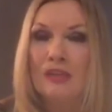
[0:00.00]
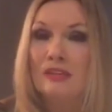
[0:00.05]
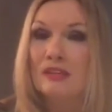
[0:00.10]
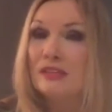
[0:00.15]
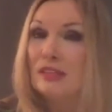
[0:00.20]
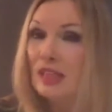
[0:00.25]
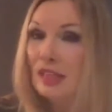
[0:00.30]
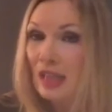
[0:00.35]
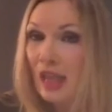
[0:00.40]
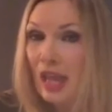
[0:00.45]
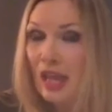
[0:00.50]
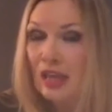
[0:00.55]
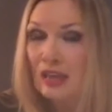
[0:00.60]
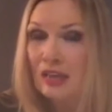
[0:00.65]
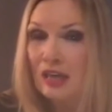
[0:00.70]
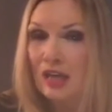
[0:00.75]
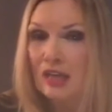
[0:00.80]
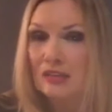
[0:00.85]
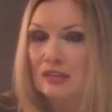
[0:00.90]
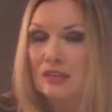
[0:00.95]
that
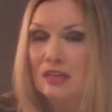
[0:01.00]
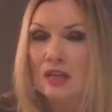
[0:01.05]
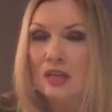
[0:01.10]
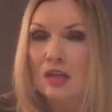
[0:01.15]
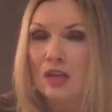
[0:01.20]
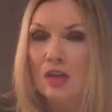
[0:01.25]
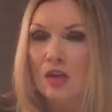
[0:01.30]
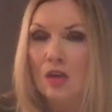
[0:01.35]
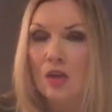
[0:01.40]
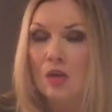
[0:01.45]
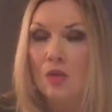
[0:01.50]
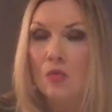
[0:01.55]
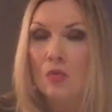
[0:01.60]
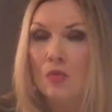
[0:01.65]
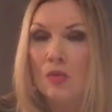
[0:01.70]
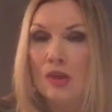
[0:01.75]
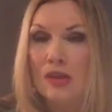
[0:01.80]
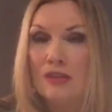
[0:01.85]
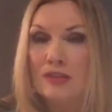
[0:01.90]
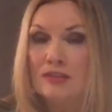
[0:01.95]
handgun
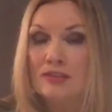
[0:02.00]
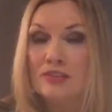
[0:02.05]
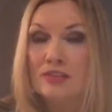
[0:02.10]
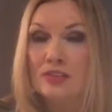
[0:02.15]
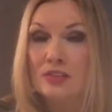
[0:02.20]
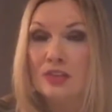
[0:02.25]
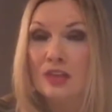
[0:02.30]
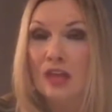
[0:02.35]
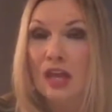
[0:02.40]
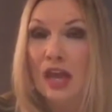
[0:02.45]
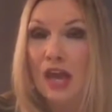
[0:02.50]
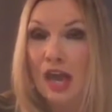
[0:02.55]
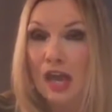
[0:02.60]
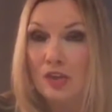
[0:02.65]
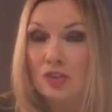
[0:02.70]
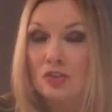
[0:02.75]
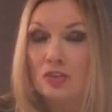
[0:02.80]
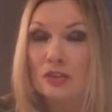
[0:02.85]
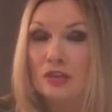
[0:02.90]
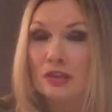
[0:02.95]
was
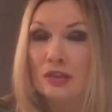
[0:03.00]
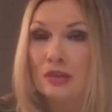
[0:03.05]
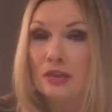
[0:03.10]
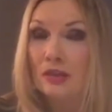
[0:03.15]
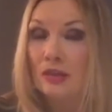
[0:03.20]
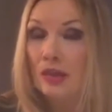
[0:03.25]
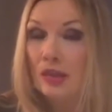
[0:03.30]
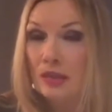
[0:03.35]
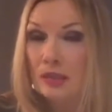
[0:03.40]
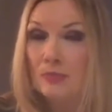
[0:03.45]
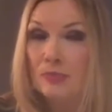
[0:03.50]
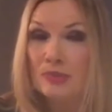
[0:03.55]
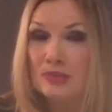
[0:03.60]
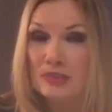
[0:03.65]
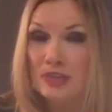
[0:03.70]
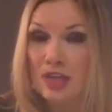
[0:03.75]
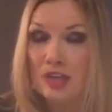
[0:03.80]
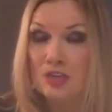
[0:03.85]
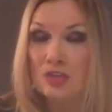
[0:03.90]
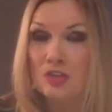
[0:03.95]
actually in the
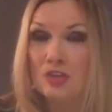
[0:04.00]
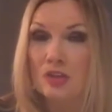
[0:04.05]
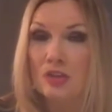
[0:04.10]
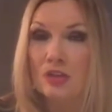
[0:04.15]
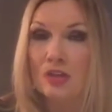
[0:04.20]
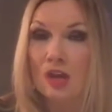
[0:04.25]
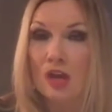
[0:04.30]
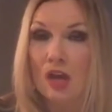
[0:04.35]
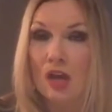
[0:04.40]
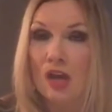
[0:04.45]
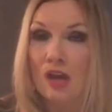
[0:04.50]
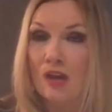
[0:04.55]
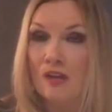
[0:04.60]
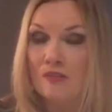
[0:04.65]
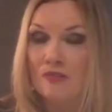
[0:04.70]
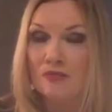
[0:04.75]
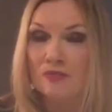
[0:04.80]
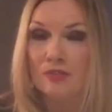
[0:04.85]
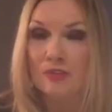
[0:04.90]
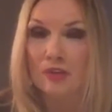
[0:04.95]
possession
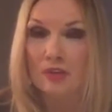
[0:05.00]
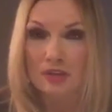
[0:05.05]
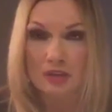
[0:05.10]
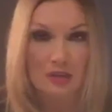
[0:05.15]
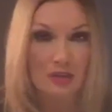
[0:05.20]
of